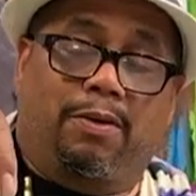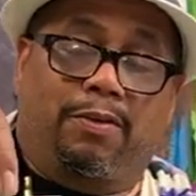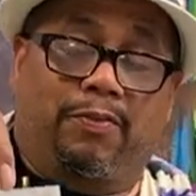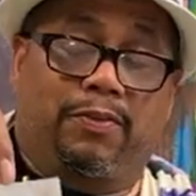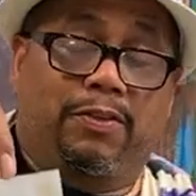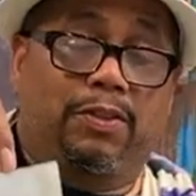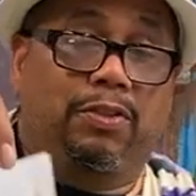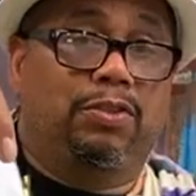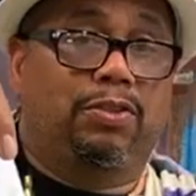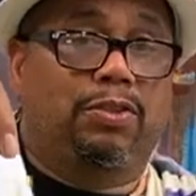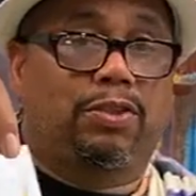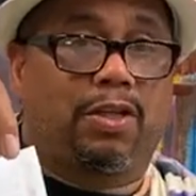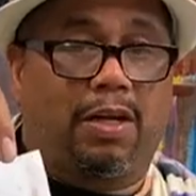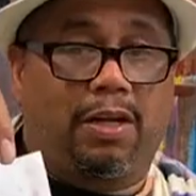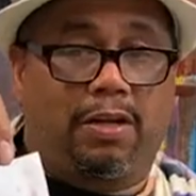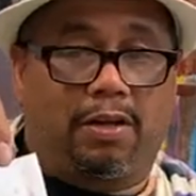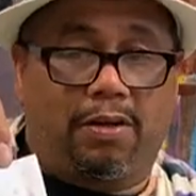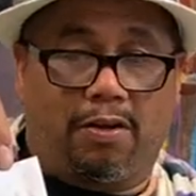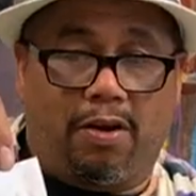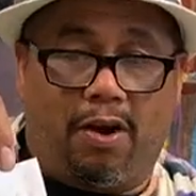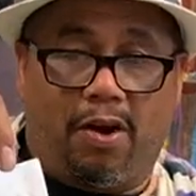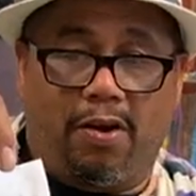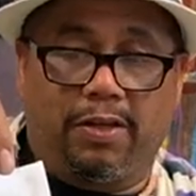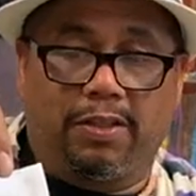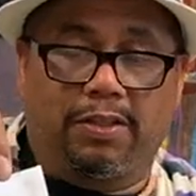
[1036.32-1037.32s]
in. You studied
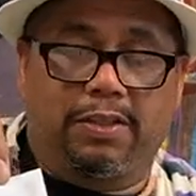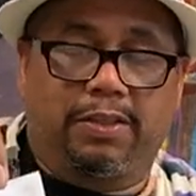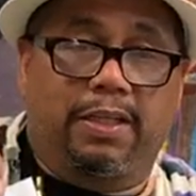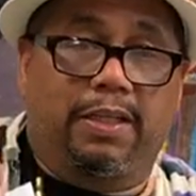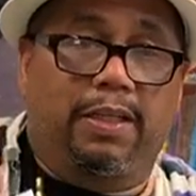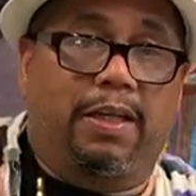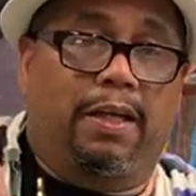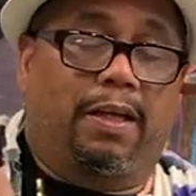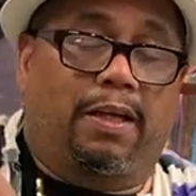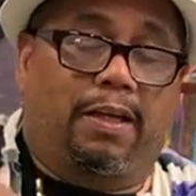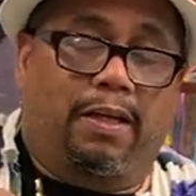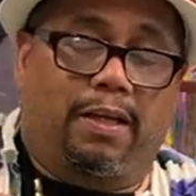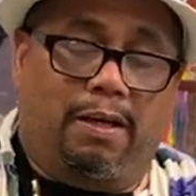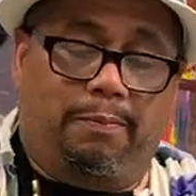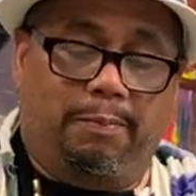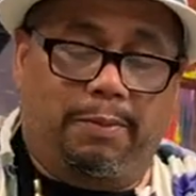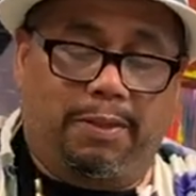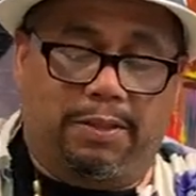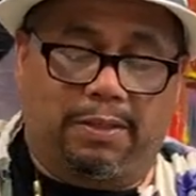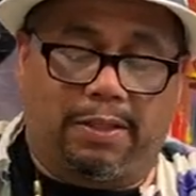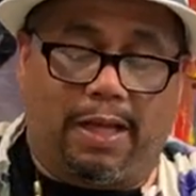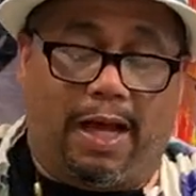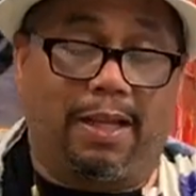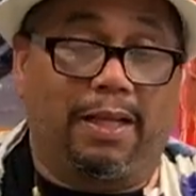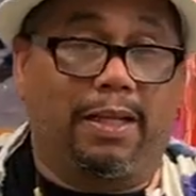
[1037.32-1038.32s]
an artist in
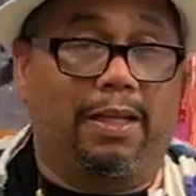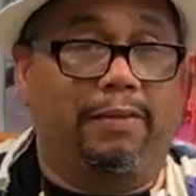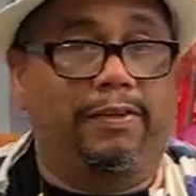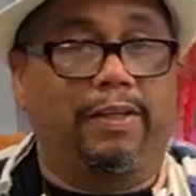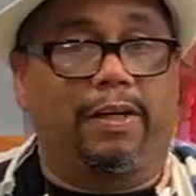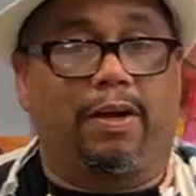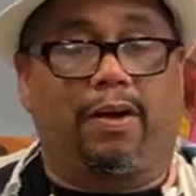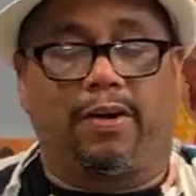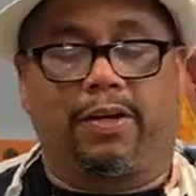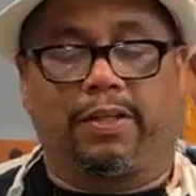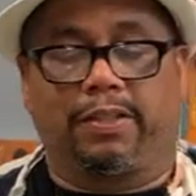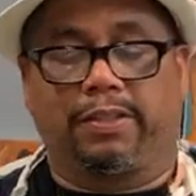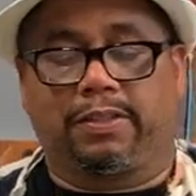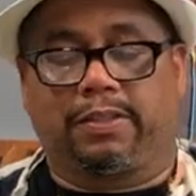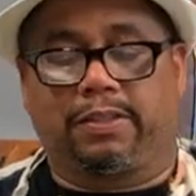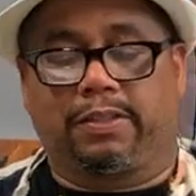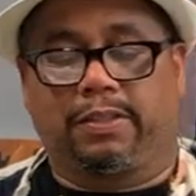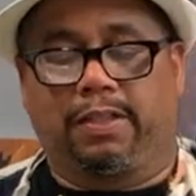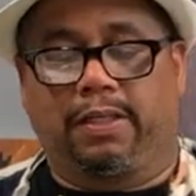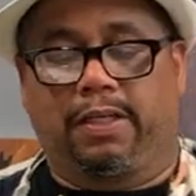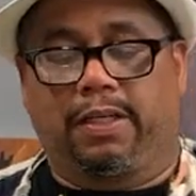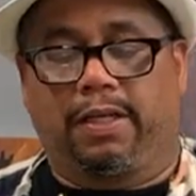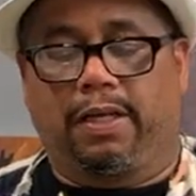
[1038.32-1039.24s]
Columbus, a living artist.